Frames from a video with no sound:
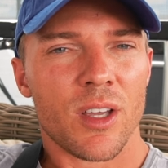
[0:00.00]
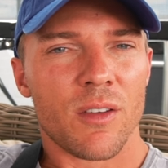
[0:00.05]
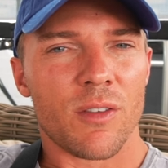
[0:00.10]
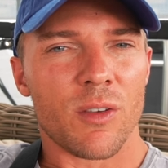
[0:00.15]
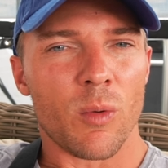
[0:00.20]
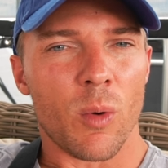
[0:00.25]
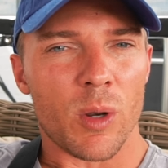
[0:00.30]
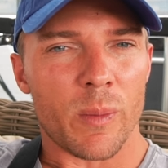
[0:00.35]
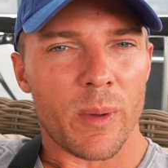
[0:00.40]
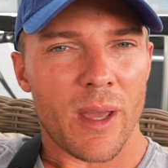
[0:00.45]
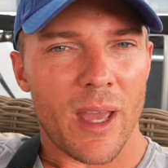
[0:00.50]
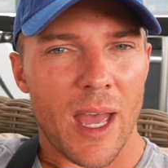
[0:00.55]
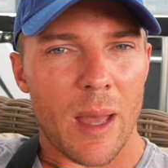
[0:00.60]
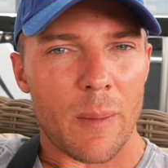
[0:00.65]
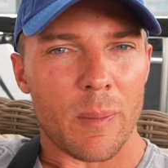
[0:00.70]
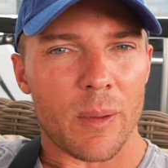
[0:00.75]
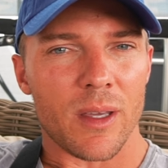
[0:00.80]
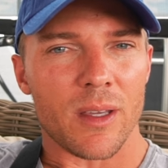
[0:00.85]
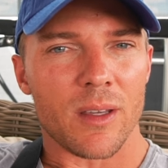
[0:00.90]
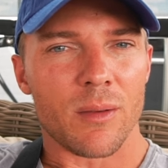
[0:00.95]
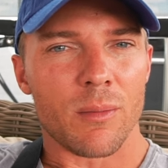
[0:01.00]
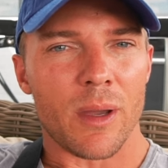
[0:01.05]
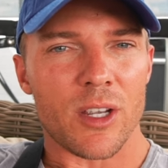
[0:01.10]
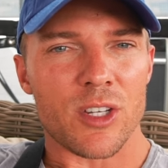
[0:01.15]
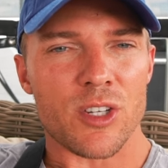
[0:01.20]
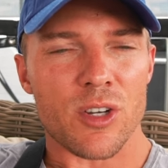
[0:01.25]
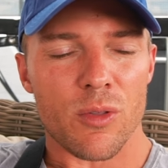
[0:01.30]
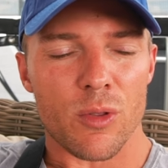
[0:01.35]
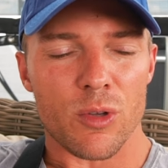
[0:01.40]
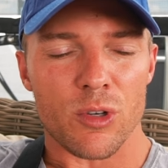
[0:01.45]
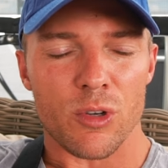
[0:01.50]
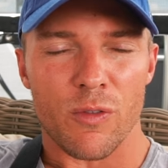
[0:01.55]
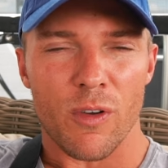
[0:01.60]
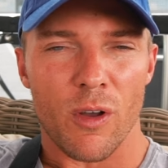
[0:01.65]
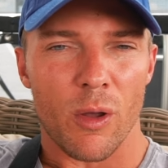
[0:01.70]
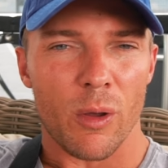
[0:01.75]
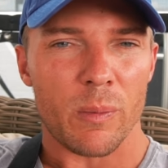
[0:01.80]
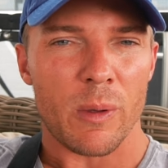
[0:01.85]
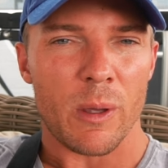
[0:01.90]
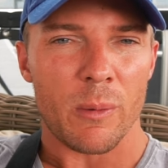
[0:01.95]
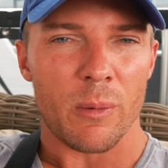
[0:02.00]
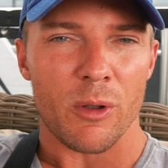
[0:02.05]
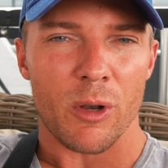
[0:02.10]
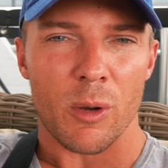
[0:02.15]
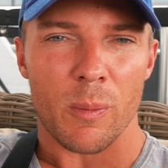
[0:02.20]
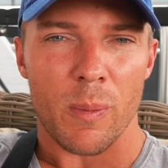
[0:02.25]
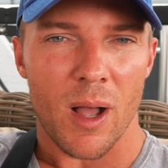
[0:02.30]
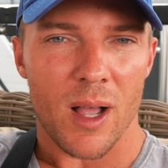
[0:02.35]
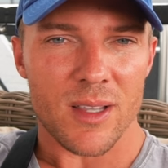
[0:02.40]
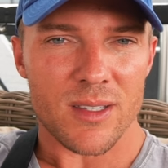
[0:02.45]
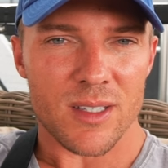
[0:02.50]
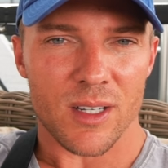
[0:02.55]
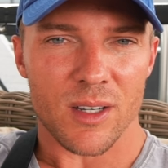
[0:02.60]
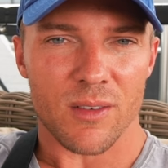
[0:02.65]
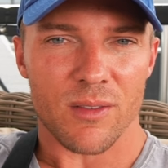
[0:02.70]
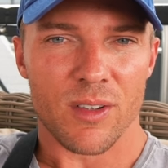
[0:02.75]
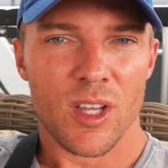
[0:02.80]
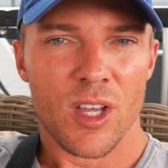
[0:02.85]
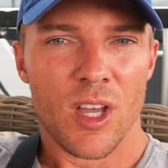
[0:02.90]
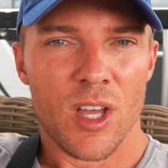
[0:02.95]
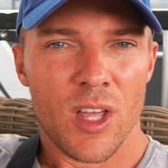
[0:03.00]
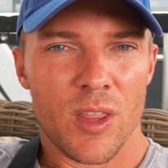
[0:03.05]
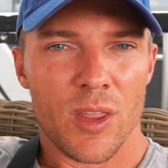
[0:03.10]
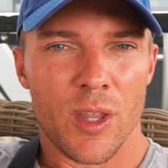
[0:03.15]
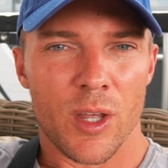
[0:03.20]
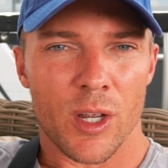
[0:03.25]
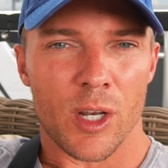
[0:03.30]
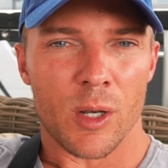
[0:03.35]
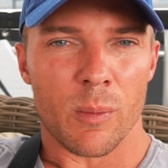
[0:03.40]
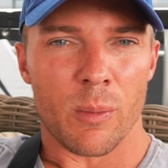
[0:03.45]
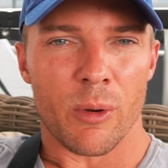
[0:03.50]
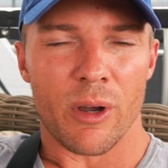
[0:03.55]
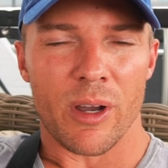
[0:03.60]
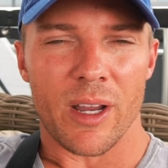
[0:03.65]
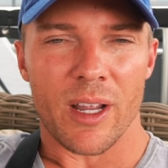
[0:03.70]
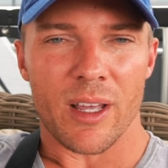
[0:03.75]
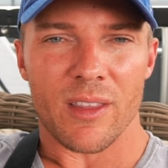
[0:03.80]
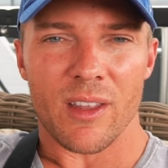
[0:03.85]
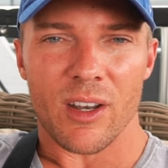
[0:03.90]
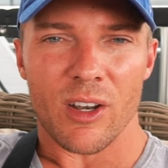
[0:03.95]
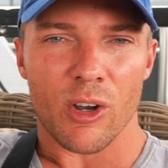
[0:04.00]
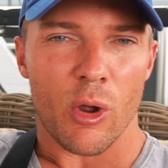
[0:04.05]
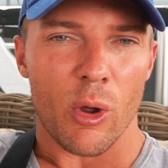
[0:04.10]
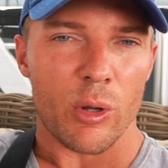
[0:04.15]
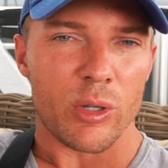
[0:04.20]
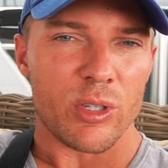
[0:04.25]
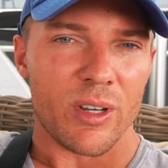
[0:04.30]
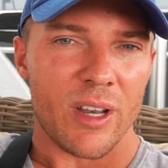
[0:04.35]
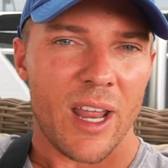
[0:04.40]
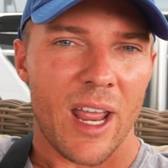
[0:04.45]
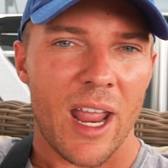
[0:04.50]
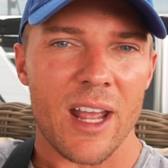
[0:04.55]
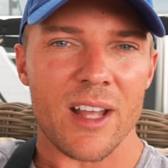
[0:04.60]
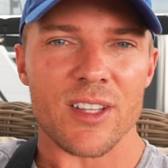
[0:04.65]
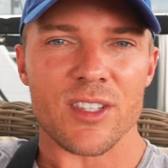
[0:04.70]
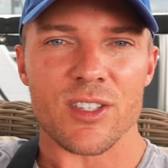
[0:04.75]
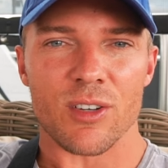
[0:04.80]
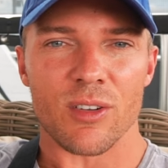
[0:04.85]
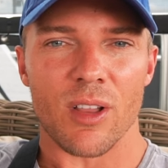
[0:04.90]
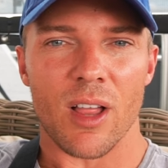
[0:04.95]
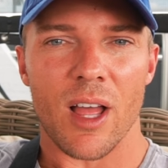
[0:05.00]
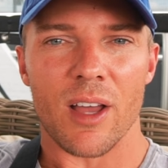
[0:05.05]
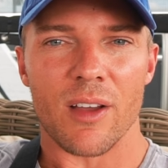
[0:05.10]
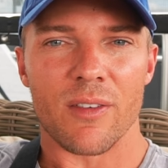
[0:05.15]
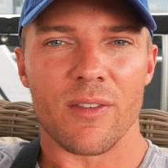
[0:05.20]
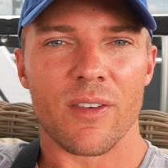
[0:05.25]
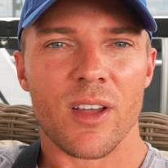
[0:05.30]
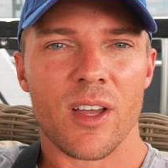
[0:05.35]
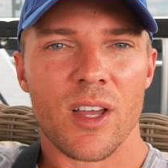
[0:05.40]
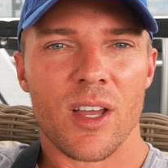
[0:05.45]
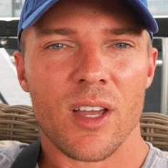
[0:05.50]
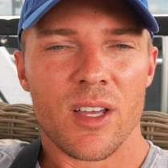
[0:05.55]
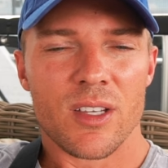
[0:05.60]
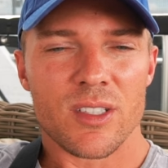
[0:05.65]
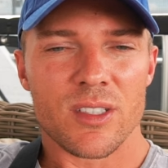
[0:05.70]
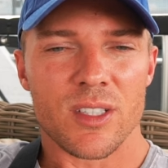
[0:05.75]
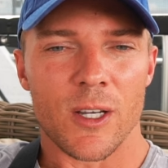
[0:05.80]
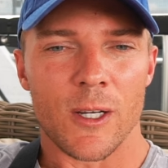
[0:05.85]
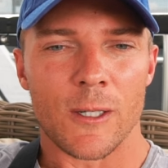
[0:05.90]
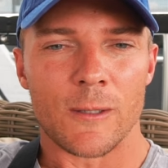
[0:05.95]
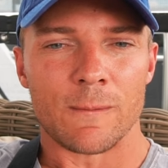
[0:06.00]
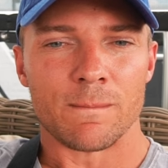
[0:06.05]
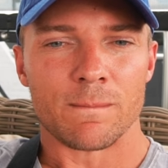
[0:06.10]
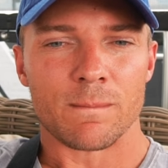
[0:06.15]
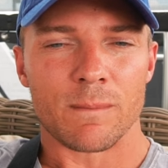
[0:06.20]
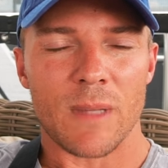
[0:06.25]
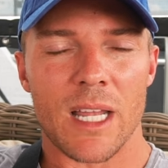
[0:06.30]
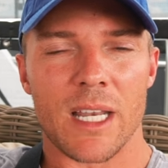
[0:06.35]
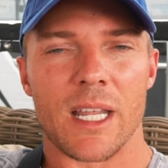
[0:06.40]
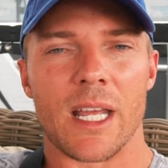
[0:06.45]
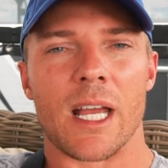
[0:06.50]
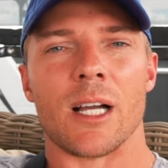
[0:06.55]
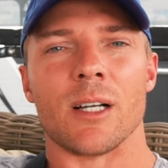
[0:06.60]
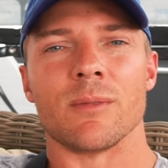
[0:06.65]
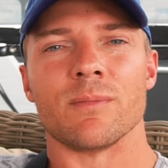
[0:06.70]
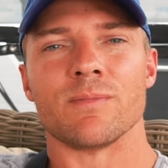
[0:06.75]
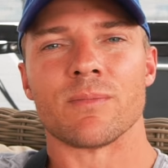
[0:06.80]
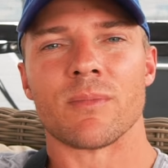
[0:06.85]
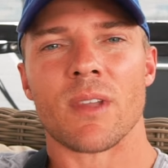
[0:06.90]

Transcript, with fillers: If you want to be happy, make sure that you're following people that are positive, that are going to bring, that are going to enhance your life. So, anyhow,